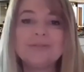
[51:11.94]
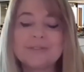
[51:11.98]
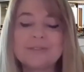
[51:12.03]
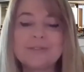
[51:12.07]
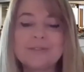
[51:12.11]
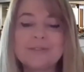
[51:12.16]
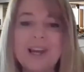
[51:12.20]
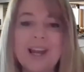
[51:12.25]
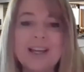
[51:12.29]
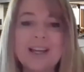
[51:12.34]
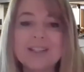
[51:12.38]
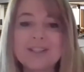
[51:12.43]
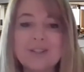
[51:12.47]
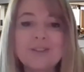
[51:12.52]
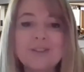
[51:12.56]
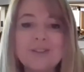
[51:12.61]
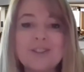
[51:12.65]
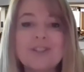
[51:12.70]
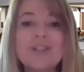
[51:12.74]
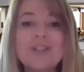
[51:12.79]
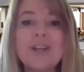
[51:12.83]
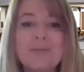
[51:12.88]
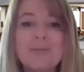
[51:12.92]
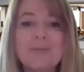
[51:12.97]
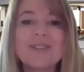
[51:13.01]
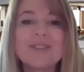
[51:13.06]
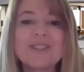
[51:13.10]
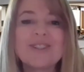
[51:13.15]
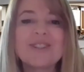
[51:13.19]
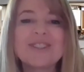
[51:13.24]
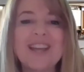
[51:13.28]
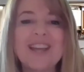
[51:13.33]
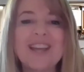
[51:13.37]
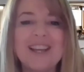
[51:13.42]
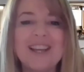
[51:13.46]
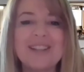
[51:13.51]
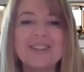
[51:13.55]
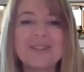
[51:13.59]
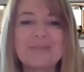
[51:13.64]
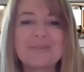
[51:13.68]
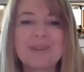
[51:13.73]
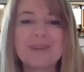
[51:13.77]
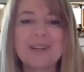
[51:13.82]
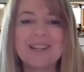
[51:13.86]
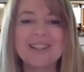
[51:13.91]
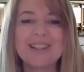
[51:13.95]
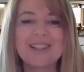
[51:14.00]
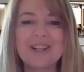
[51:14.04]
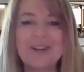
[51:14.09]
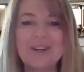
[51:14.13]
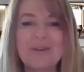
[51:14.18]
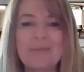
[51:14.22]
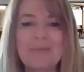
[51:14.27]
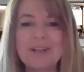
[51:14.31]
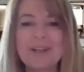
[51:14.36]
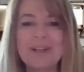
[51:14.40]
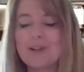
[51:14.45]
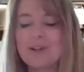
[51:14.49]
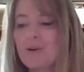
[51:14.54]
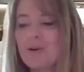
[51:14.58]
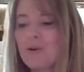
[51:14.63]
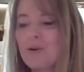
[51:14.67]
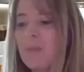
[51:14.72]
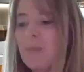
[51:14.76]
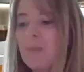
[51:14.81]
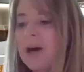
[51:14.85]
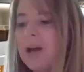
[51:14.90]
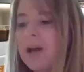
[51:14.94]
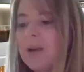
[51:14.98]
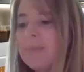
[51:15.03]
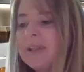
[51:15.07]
realize your dream, as you're saying, to bring the company global.